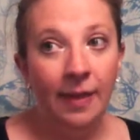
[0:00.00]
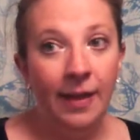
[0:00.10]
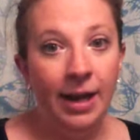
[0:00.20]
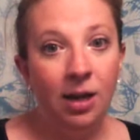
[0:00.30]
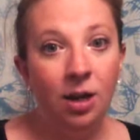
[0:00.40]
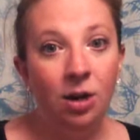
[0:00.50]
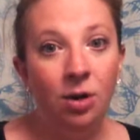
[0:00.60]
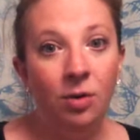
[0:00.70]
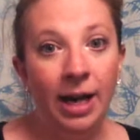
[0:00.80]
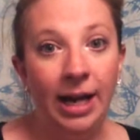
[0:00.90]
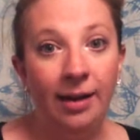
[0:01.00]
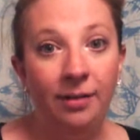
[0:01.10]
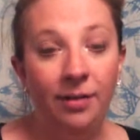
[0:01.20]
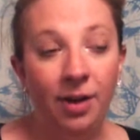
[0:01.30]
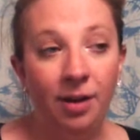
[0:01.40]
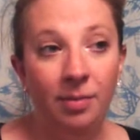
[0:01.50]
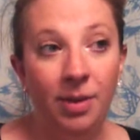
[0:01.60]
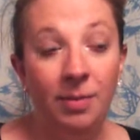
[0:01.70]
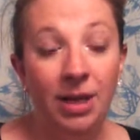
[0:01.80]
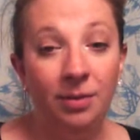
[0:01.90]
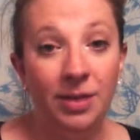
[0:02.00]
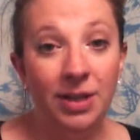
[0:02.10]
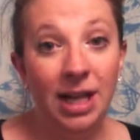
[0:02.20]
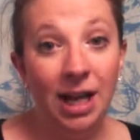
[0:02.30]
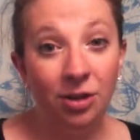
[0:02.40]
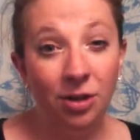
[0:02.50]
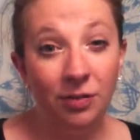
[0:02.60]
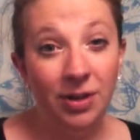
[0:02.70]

Then I have the meeting with the doctor